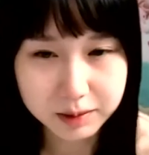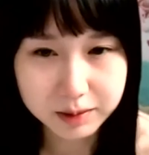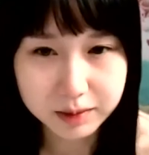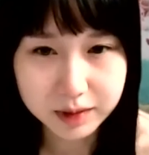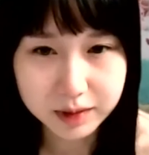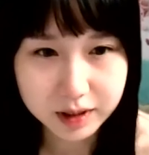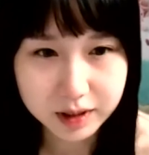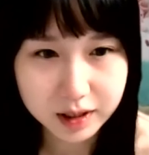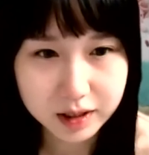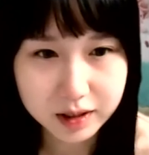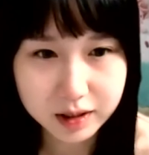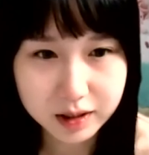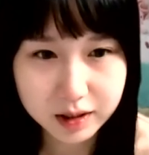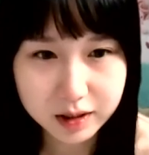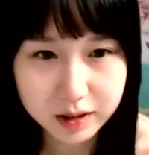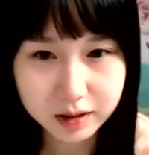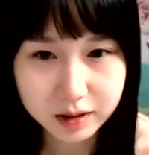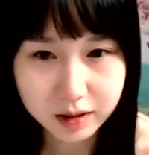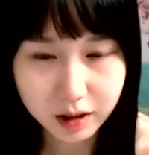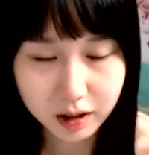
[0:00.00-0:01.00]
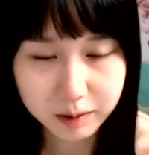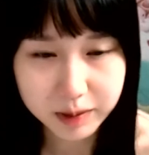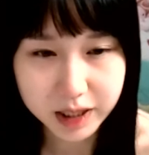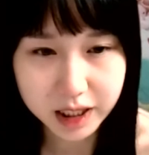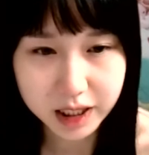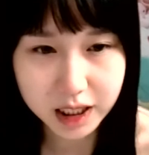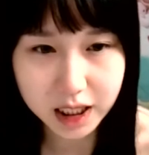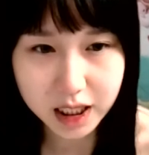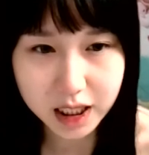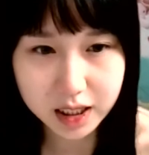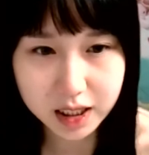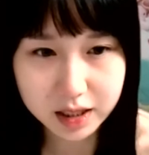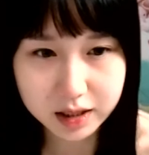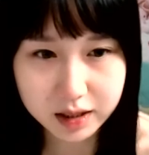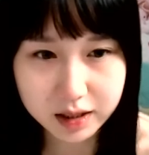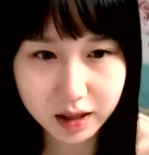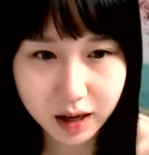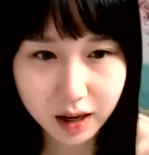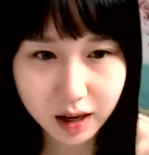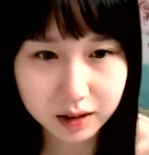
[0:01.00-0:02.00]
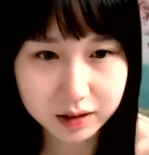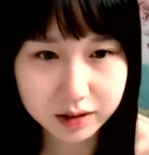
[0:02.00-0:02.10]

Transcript: thesis topic is on